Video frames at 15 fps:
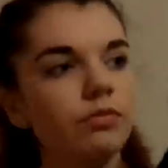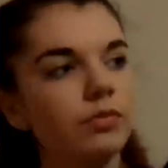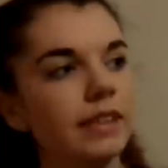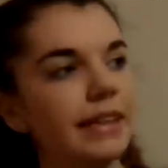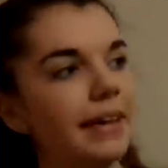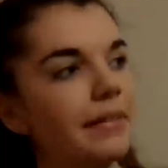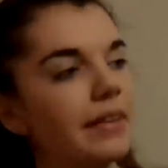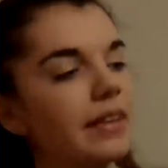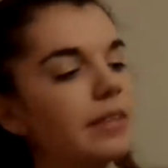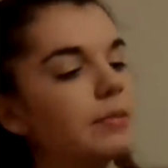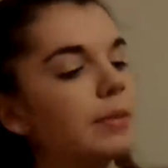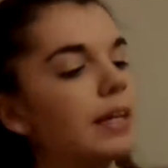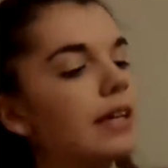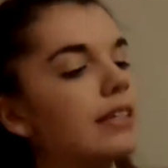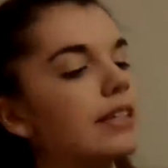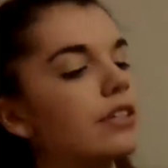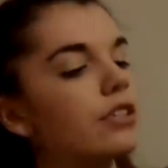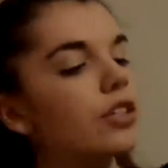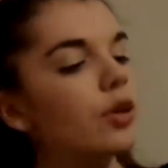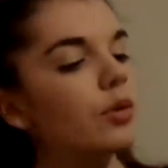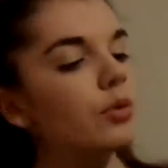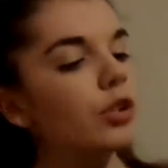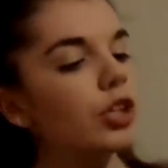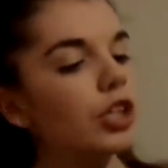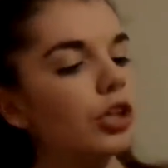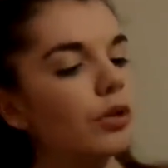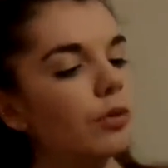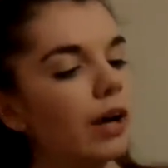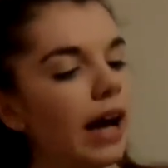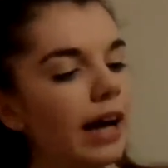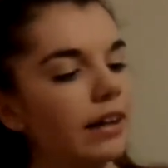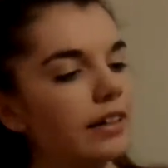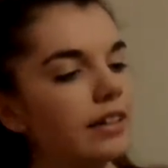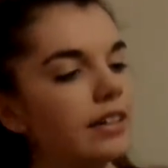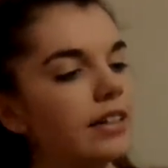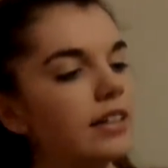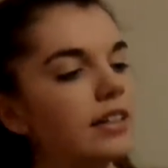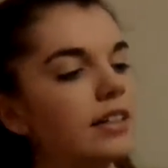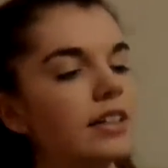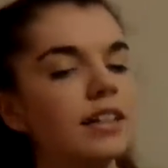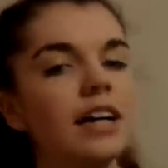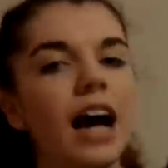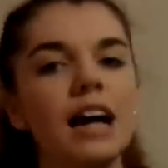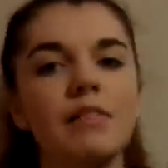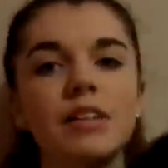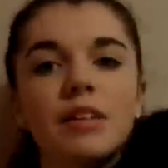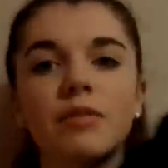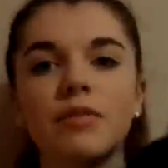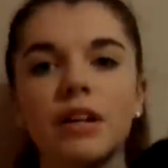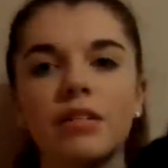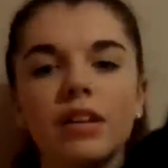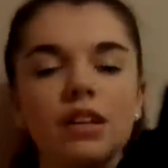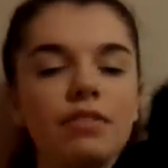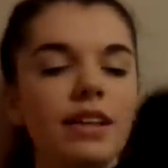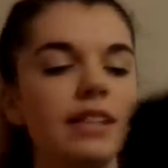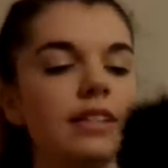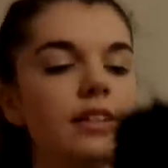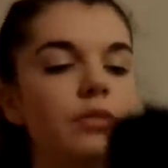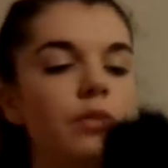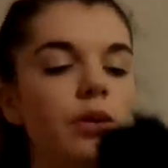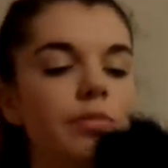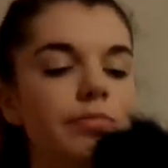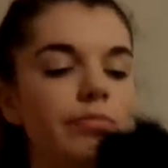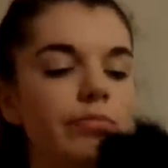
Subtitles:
get this because it's so cute and I really fancied one.